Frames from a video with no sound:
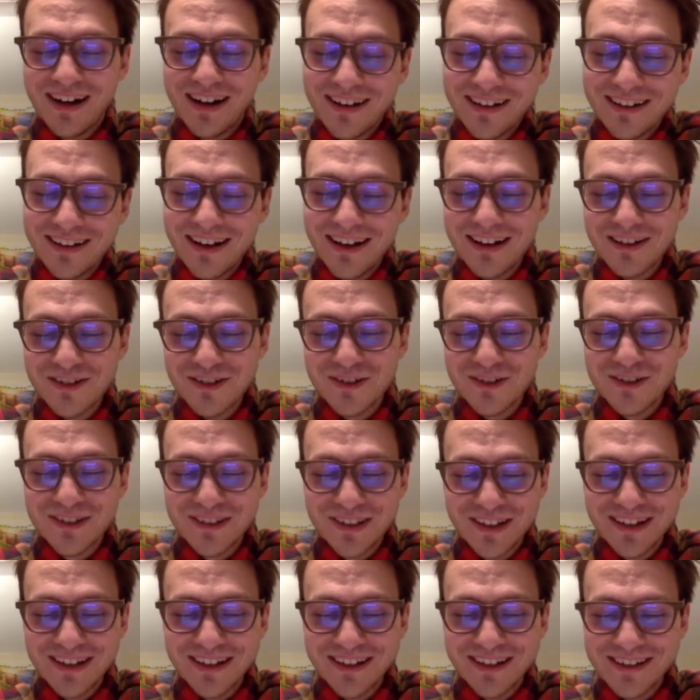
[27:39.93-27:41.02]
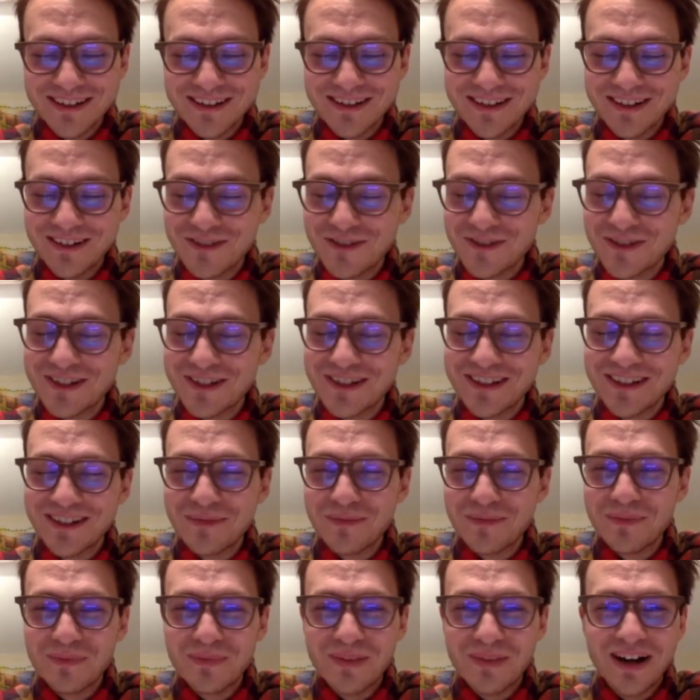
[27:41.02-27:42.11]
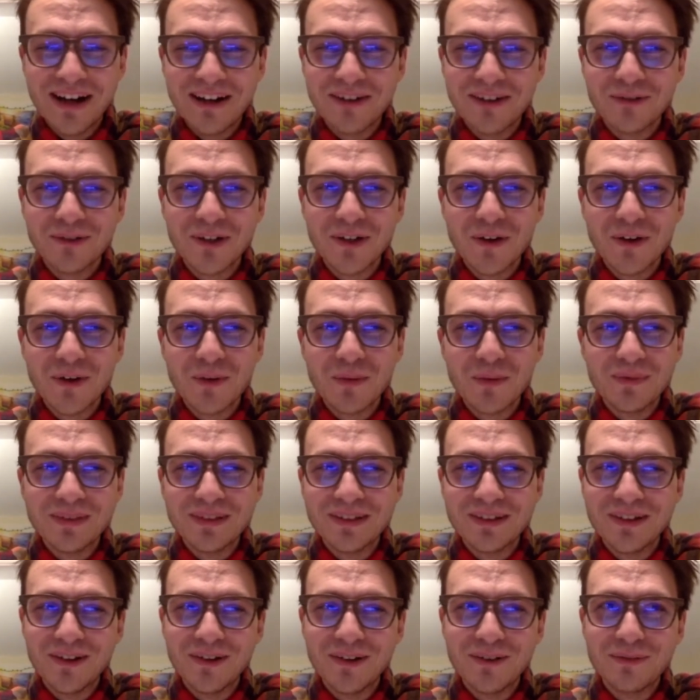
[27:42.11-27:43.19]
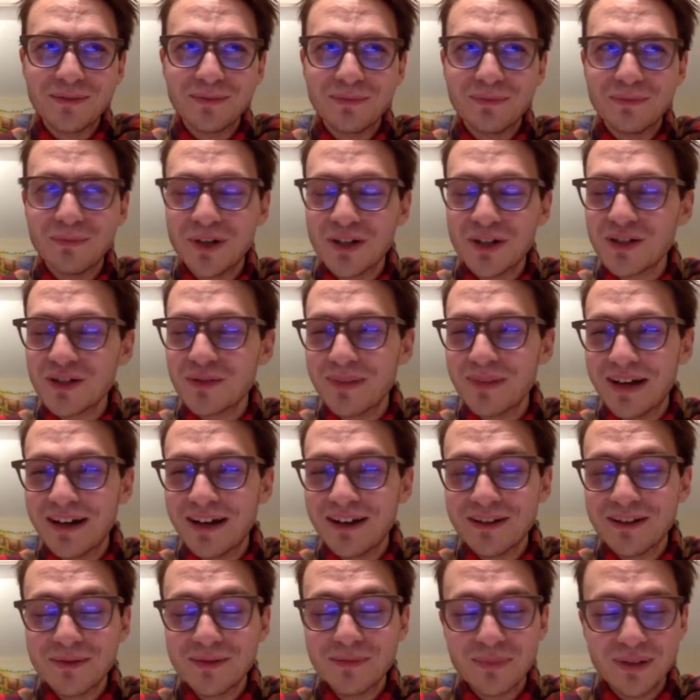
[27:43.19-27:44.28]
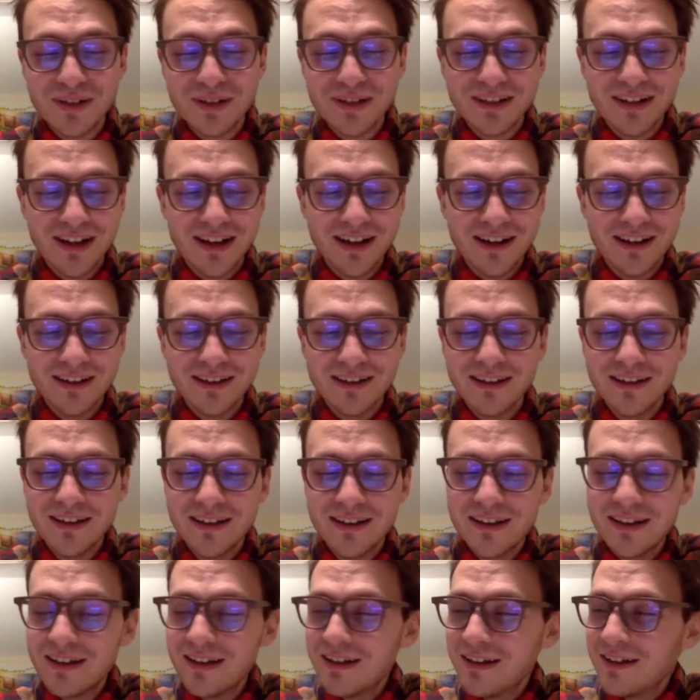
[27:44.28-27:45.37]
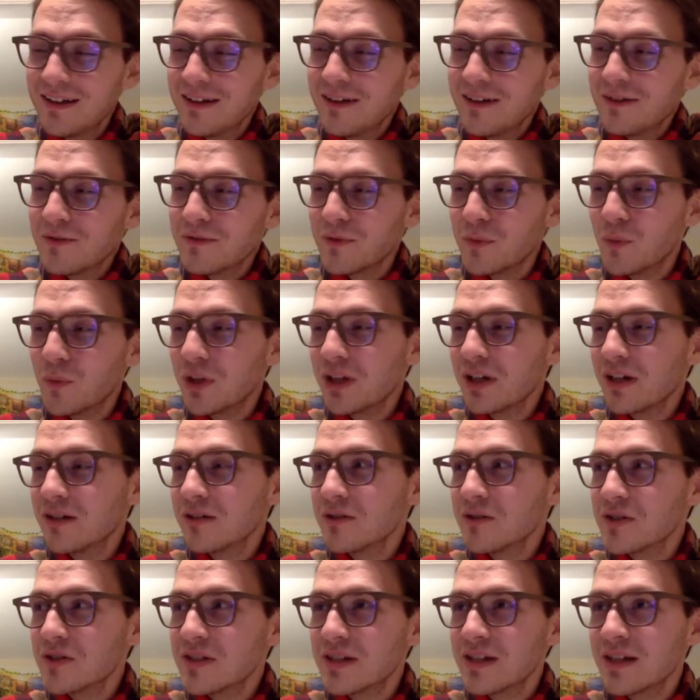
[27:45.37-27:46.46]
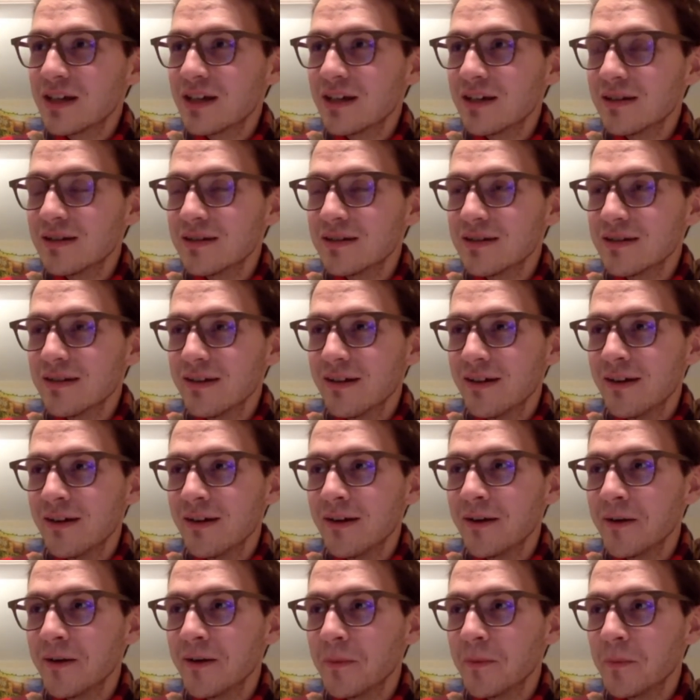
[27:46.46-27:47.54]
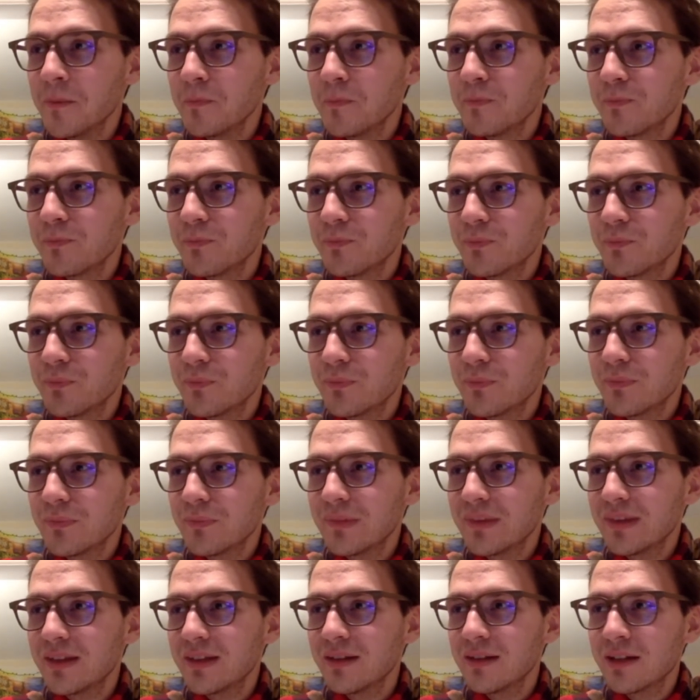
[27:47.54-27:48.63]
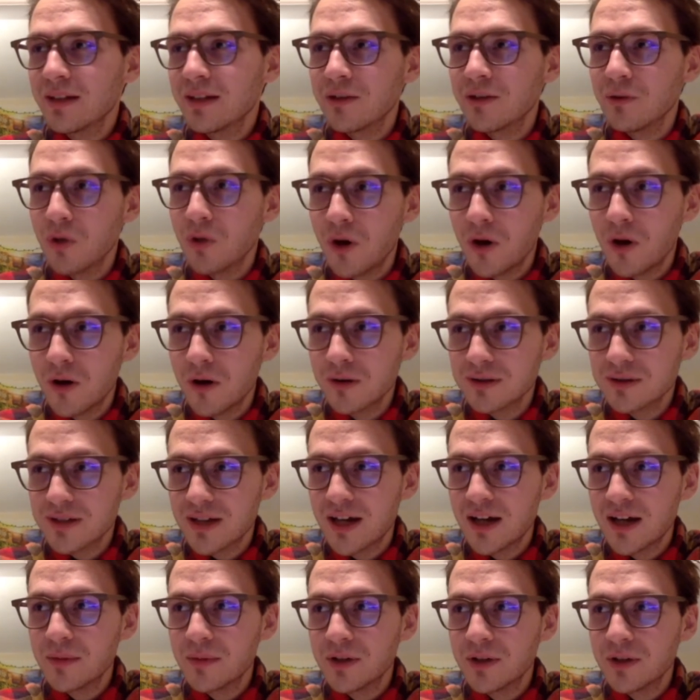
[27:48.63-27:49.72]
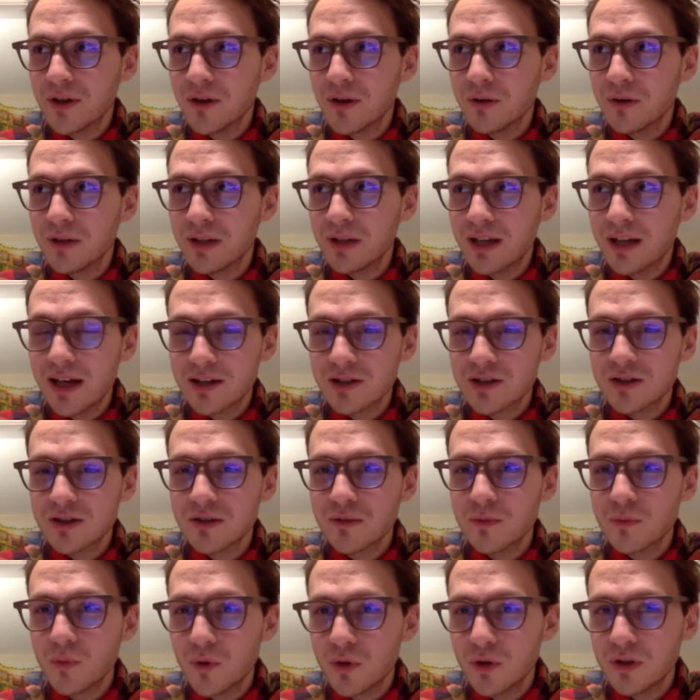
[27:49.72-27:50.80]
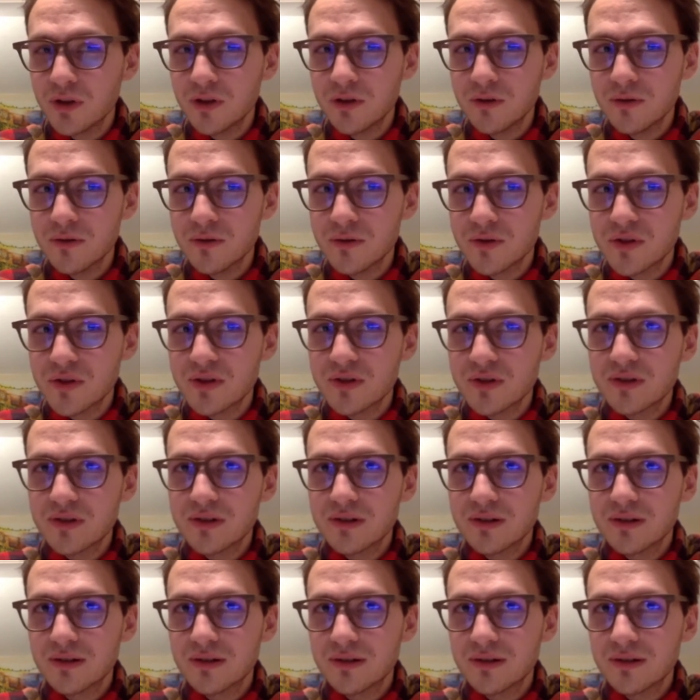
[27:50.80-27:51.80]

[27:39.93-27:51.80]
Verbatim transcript: I actually think it is interesting. I don't know, you know, much about it, but from what I understand, like a long time ago, they actually would use